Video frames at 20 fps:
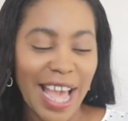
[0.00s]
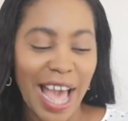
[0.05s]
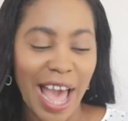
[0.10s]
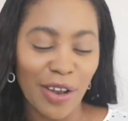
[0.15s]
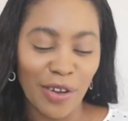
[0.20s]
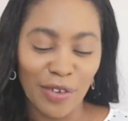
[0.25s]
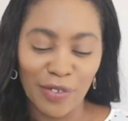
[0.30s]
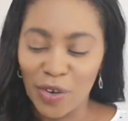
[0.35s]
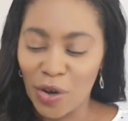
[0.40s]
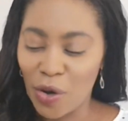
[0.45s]

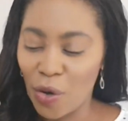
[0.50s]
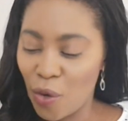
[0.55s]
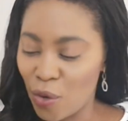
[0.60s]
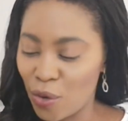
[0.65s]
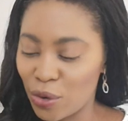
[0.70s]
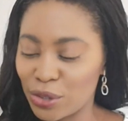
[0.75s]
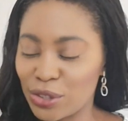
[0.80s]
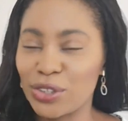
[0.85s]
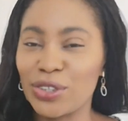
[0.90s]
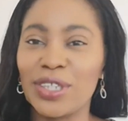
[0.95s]
and of
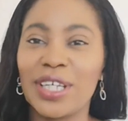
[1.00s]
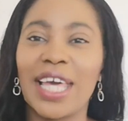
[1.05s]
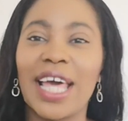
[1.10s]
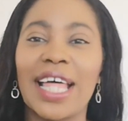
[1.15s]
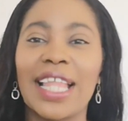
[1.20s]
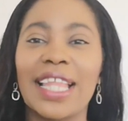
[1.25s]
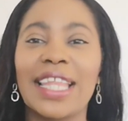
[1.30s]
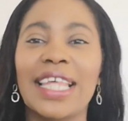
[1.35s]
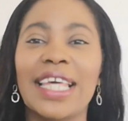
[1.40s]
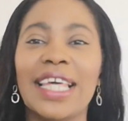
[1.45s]
course you
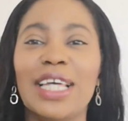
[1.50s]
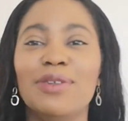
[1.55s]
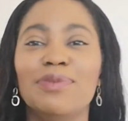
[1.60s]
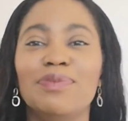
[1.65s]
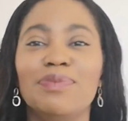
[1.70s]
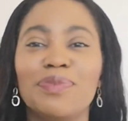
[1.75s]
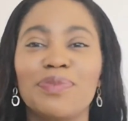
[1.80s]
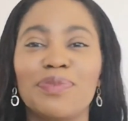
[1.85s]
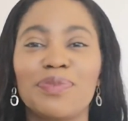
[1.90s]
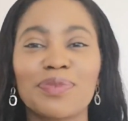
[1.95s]
get the
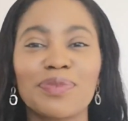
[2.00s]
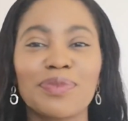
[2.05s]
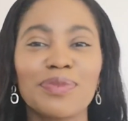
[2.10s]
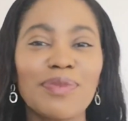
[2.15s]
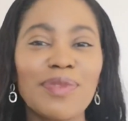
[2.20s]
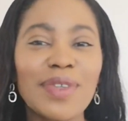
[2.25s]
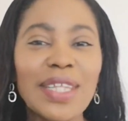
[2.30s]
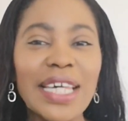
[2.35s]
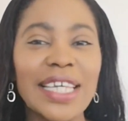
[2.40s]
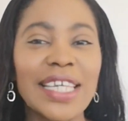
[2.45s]

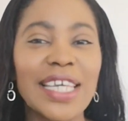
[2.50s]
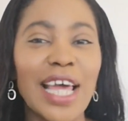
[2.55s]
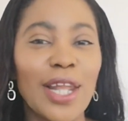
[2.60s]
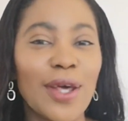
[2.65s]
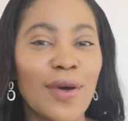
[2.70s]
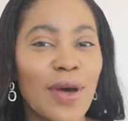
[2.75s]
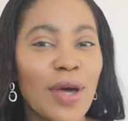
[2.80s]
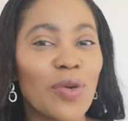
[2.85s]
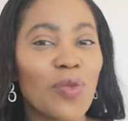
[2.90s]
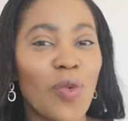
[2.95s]

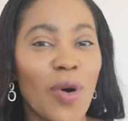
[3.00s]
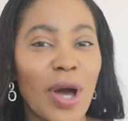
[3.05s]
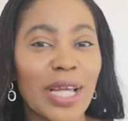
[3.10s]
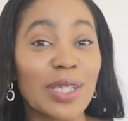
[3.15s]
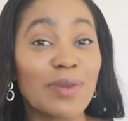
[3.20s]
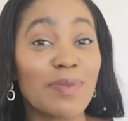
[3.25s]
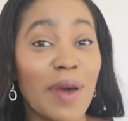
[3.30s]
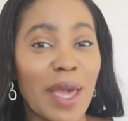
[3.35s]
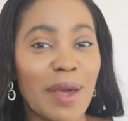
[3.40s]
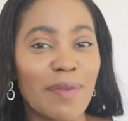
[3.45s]
yellow and
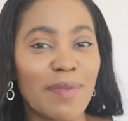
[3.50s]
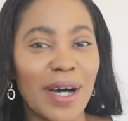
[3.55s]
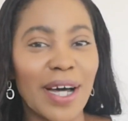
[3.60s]
white paper.